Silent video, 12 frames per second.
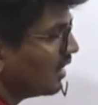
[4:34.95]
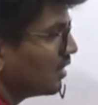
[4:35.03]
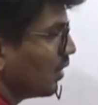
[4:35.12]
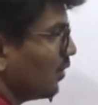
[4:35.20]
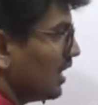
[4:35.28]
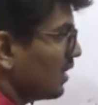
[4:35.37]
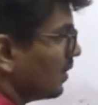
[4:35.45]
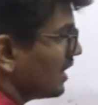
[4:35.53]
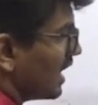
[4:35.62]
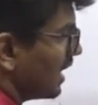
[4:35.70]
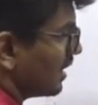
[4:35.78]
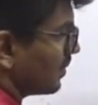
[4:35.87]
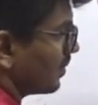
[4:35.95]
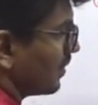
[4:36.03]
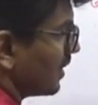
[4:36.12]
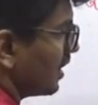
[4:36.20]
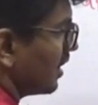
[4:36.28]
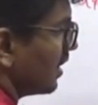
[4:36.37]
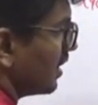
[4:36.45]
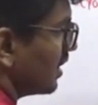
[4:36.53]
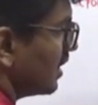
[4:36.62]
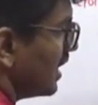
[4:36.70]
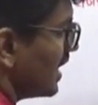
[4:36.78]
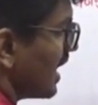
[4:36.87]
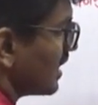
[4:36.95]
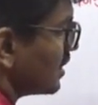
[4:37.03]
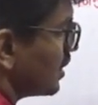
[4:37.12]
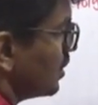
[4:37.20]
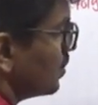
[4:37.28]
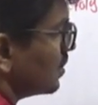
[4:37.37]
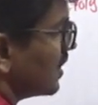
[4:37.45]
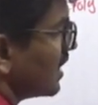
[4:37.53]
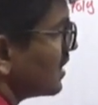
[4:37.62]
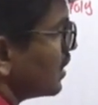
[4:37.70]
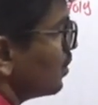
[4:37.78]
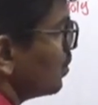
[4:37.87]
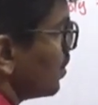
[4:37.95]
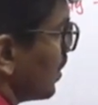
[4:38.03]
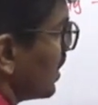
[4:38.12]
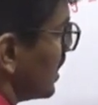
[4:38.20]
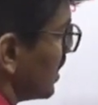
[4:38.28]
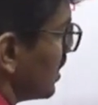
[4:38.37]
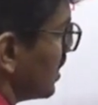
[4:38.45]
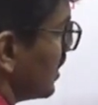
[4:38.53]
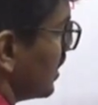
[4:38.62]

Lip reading: So we know that d dash q, that is q poly,